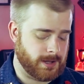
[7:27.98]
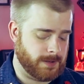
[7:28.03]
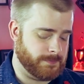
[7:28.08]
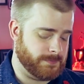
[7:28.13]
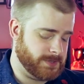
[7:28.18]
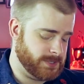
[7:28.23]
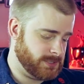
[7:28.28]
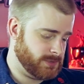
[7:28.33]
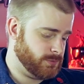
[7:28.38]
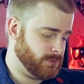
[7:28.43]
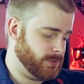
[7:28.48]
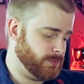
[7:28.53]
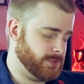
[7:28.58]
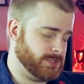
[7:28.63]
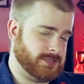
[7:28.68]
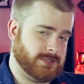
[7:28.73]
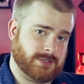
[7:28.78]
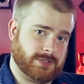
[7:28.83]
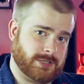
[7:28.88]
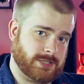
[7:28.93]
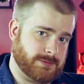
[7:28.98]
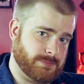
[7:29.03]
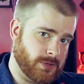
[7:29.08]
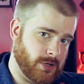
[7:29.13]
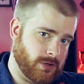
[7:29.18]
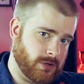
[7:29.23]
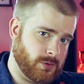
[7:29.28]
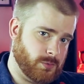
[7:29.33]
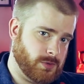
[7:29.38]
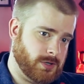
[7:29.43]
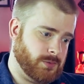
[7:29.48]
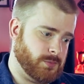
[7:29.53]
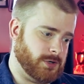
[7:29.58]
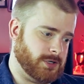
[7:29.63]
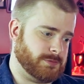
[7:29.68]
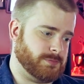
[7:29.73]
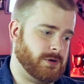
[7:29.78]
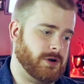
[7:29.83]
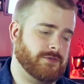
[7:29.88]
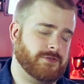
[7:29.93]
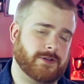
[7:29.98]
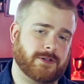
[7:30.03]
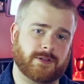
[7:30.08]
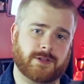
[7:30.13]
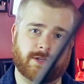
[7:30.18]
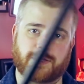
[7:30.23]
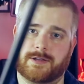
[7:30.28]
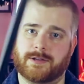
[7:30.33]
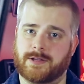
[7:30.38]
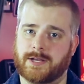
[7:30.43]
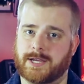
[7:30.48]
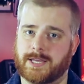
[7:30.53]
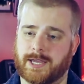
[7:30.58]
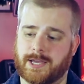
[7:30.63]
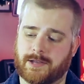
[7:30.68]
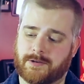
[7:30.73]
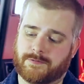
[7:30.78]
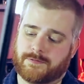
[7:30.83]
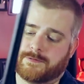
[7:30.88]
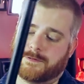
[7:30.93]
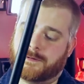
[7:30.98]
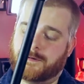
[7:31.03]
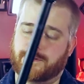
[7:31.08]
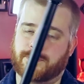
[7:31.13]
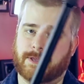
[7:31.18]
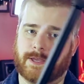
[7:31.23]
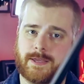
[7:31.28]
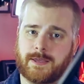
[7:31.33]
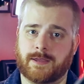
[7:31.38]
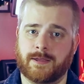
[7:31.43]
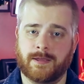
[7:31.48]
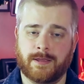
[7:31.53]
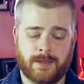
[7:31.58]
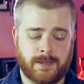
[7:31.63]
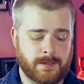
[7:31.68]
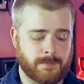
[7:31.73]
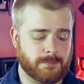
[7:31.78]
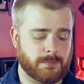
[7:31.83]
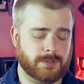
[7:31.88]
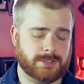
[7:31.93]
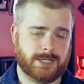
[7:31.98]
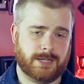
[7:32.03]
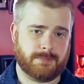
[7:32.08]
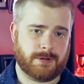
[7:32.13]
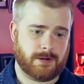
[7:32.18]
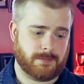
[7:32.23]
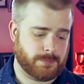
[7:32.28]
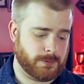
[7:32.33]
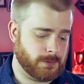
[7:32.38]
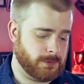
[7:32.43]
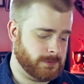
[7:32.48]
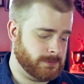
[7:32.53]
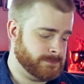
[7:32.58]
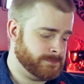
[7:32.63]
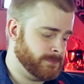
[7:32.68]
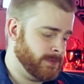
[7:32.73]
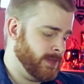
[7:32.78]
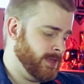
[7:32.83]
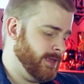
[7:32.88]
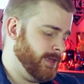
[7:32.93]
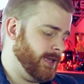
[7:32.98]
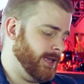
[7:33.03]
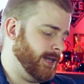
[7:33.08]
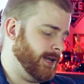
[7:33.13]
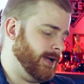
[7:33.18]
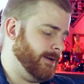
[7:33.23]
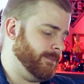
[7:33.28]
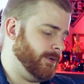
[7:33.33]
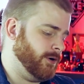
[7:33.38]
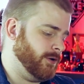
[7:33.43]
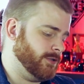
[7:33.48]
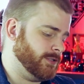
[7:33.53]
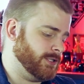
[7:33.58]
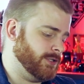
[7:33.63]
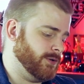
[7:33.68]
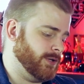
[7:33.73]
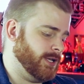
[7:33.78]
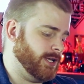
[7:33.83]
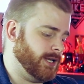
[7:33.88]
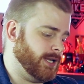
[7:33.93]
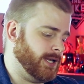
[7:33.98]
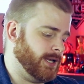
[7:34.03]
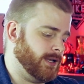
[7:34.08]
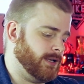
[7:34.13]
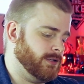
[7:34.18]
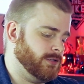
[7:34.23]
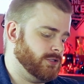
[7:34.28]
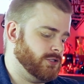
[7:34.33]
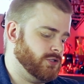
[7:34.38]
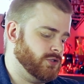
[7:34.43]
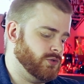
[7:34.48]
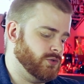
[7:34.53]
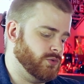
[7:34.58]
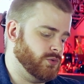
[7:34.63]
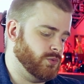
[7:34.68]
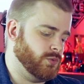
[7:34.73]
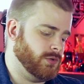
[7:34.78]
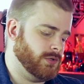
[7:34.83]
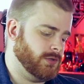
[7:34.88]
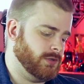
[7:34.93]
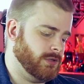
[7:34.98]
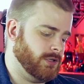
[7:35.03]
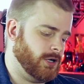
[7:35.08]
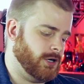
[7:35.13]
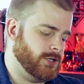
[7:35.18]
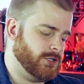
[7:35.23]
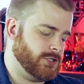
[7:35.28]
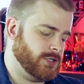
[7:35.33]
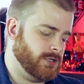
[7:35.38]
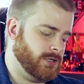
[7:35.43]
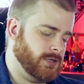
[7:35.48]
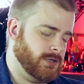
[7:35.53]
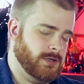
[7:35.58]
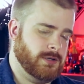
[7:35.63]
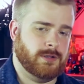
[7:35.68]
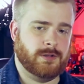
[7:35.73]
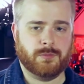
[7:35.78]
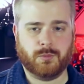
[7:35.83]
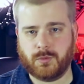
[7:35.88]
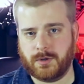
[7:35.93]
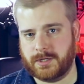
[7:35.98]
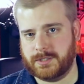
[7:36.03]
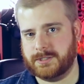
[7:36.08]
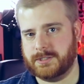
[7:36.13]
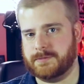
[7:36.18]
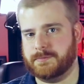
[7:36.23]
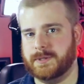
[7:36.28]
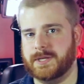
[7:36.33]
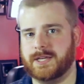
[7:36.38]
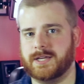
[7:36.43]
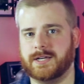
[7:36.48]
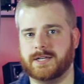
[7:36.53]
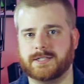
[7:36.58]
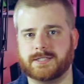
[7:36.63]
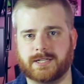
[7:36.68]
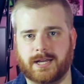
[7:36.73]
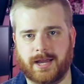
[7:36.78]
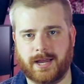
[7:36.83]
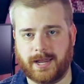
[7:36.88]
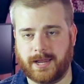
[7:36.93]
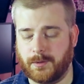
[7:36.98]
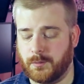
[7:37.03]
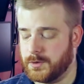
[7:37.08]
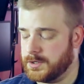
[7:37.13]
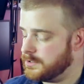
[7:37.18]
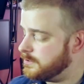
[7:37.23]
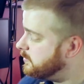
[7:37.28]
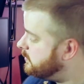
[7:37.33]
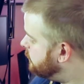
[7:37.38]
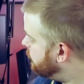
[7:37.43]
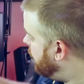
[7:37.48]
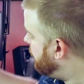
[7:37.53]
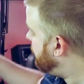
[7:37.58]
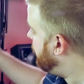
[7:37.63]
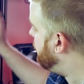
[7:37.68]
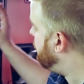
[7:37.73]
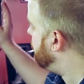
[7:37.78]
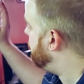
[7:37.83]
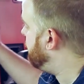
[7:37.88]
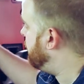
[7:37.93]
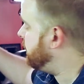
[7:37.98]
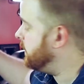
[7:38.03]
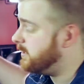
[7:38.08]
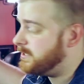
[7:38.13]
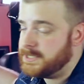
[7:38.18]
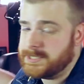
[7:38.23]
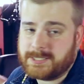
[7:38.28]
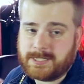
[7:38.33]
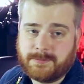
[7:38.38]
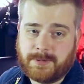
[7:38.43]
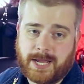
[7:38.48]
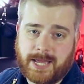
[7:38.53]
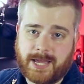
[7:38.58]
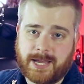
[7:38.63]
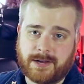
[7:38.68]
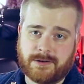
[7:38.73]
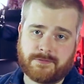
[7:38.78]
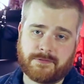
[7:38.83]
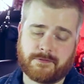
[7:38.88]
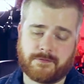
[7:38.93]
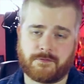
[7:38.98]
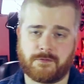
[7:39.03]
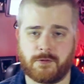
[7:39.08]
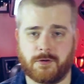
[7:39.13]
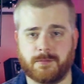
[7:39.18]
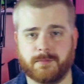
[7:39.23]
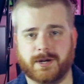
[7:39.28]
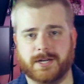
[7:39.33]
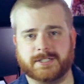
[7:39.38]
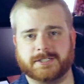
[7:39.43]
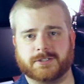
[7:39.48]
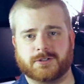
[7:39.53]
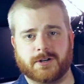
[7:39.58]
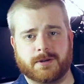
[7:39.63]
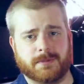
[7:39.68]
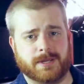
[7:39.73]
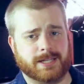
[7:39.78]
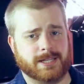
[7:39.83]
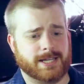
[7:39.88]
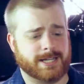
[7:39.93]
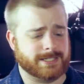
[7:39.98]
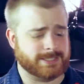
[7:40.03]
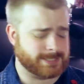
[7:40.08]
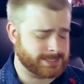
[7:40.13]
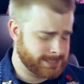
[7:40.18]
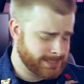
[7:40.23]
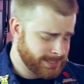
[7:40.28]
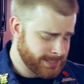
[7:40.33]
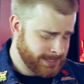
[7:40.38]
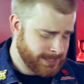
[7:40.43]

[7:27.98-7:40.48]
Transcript: This one, which is the smaller one, works perfectly, again, for the multi-mount pole, and I'm also getting two larger ones because I want to swap out the mounting system I have for my streaming lights,